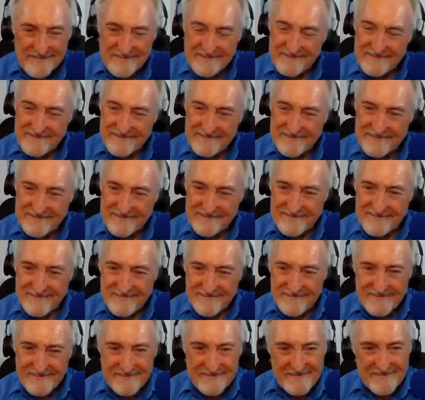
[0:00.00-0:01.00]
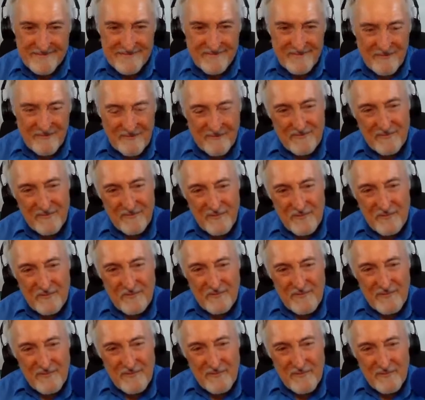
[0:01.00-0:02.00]

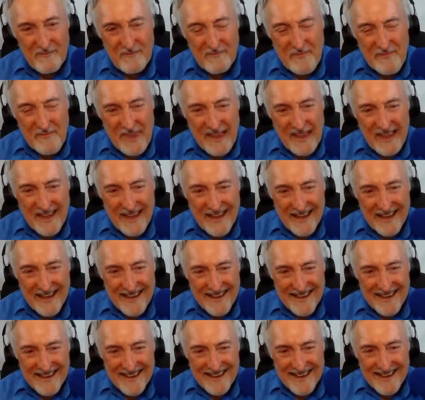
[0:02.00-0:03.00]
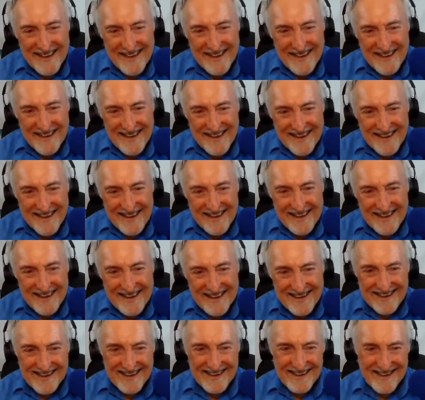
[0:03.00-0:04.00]

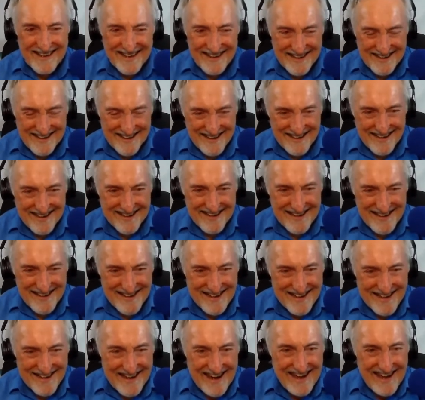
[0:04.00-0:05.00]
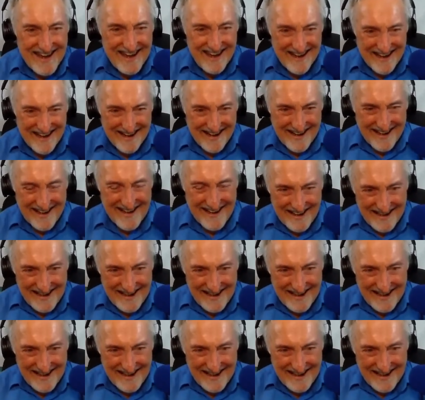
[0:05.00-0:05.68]
The person shown says nothing.